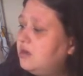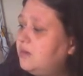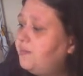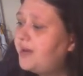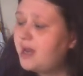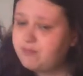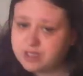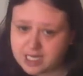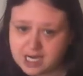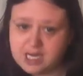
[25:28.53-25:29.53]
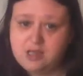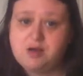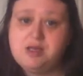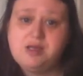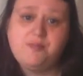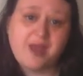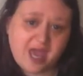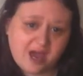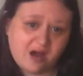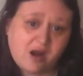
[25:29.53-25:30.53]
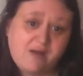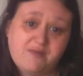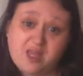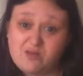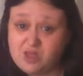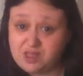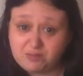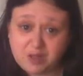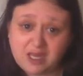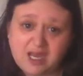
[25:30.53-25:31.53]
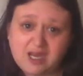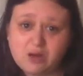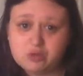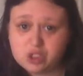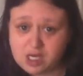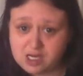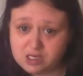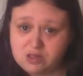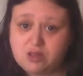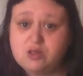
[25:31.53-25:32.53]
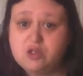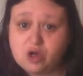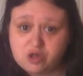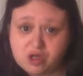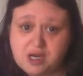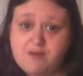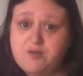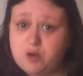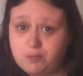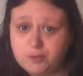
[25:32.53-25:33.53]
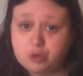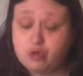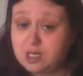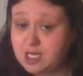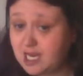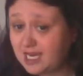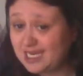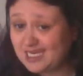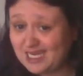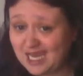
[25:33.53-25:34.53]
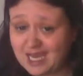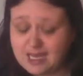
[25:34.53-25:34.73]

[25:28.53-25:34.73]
But I'm trying to like pet her every time she's playing. I'll try and like touch her every opportunity I can get.